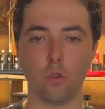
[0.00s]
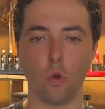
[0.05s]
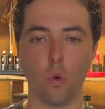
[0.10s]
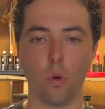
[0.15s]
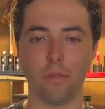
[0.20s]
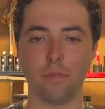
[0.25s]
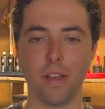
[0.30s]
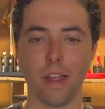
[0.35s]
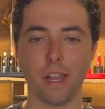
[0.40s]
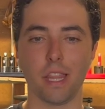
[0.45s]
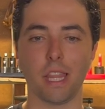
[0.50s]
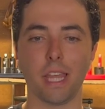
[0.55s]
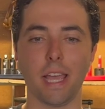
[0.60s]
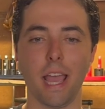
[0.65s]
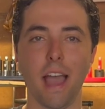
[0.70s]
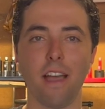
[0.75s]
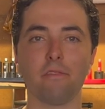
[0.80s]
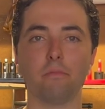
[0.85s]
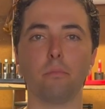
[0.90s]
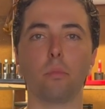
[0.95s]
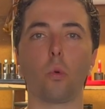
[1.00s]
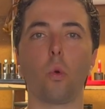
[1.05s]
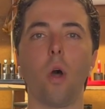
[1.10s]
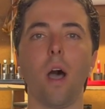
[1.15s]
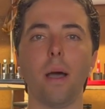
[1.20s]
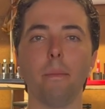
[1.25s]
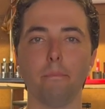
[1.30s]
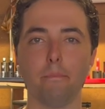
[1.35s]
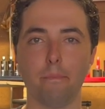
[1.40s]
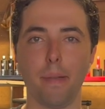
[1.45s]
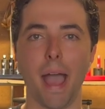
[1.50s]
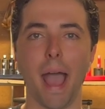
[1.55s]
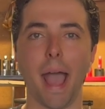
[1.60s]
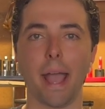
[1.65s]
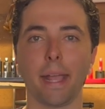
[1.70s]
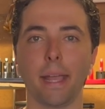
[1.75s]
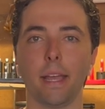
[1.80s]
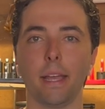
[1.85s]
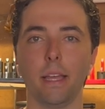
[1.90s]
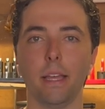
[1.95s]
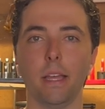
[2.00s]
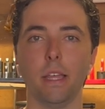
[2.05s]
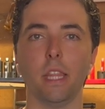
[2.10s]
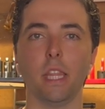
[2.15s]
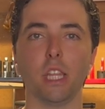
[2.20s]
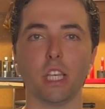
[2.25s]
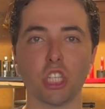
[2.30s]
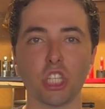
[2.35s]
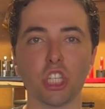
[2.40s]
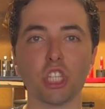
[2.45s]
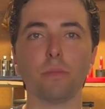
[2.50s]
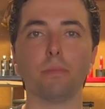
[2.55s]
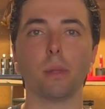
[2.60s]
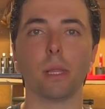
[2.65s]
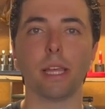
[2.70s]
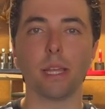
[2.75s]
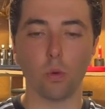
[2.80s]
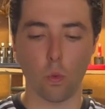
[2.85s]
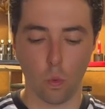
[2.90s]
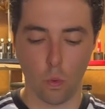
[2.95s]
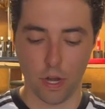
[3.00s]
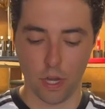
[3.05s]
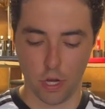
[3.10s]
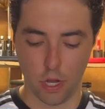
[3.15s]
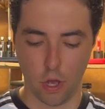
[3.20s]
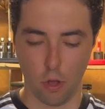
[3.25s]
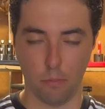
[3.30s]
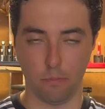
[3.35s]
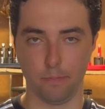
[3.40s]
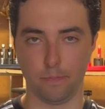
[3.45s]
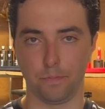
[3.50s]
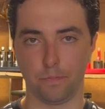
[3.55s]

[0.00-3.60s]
Corvette, they have brought back the split window.